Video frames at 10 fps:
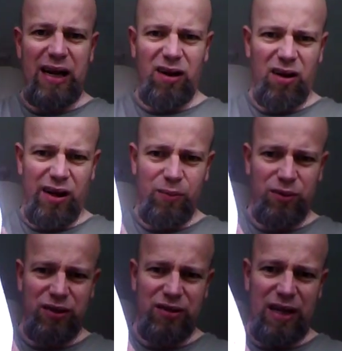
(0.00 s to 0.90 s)
you know, that guy,
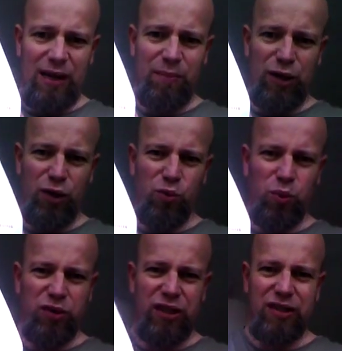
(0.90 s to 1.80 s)
what's his name,
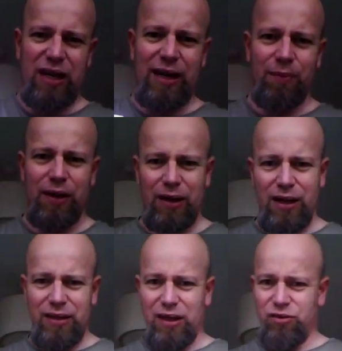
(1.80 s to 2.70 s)

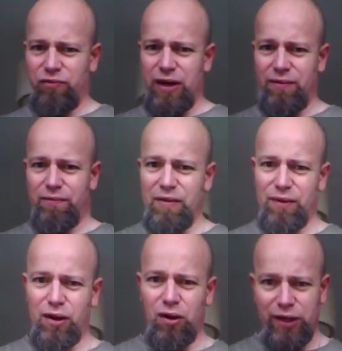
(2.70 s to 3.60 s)
does a
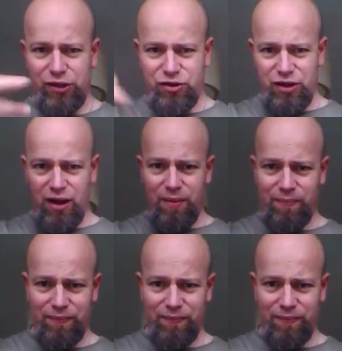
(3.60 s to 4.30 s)
River Cottage